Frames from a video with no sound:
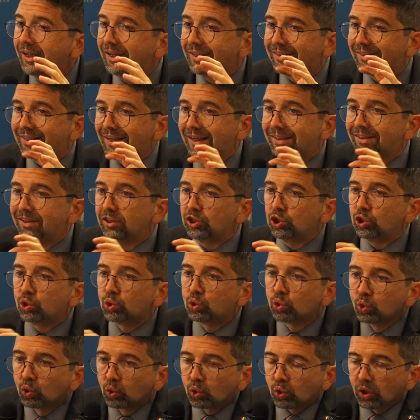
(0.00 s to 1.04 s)
Strategy
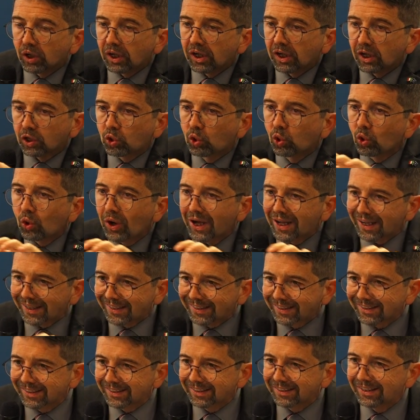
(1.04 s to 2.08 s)
to uh,
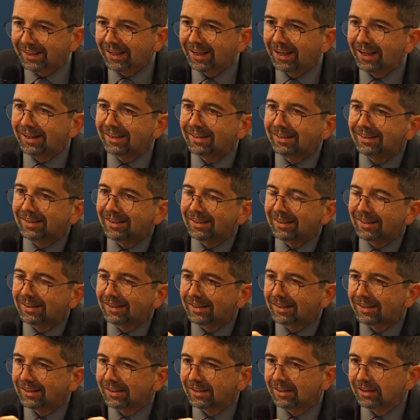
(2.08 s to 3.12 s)
coerce and, uh,
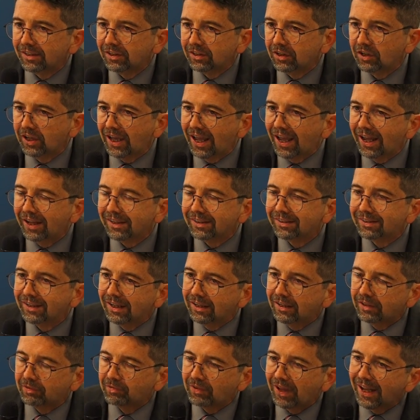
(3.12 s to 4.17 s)
ent
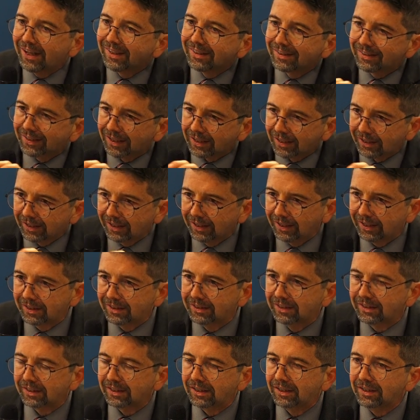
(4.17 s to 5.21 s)
and enter
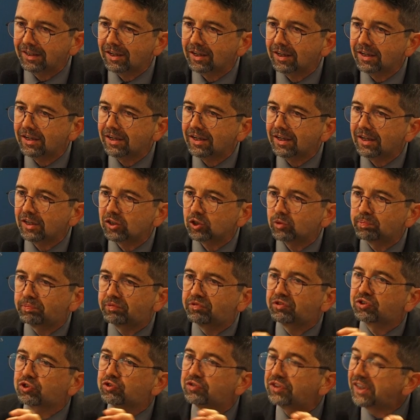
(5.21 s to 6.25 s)
like uh, in, a, in a
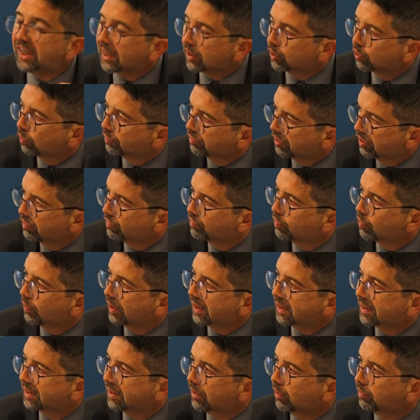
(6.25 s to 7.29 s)
spheres of
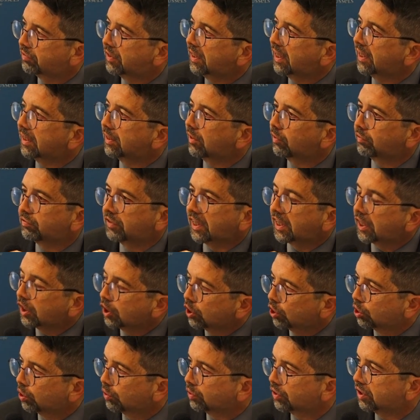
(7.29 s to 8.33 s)
influence of the, of the
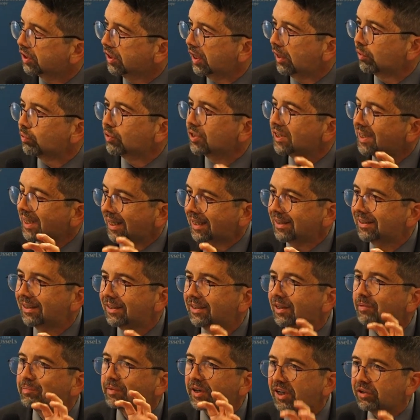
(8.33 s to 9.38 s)
regions outside
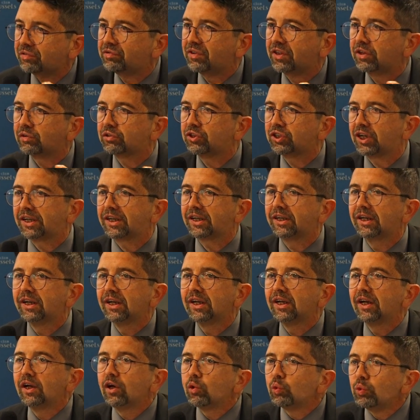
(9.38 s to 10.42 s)
in the periphery of China,
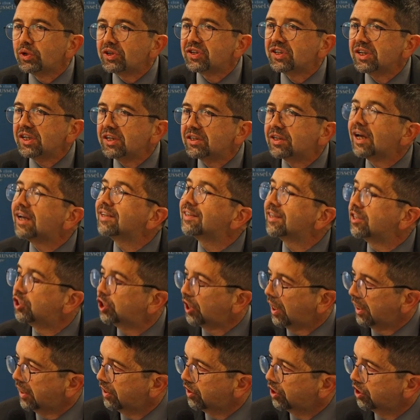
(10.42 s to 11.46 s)
we see it as a
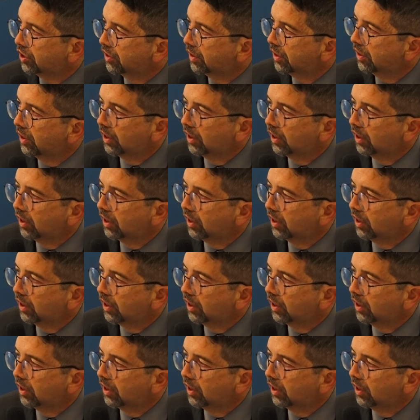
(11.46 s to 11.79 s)
challenge.